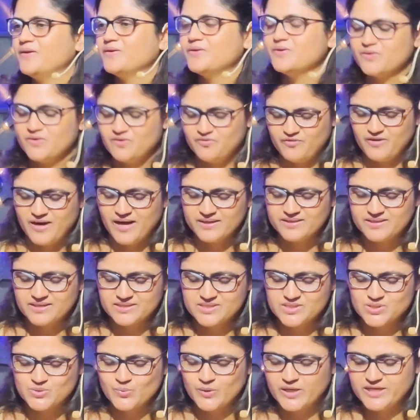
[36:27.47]
You know, Father
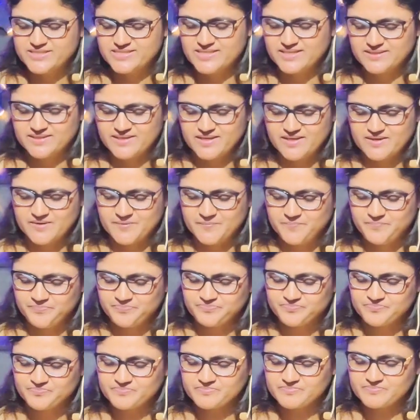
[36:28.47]
is waiting there.
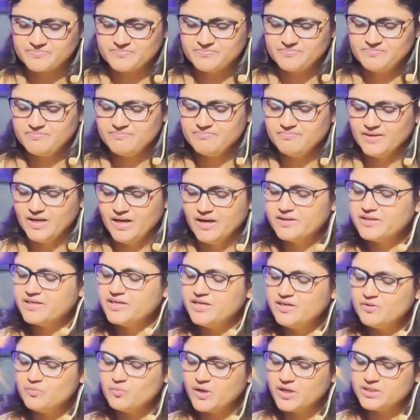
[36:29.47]
And
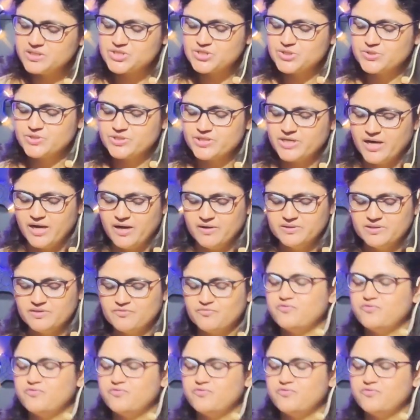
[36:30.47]
He wants you to have the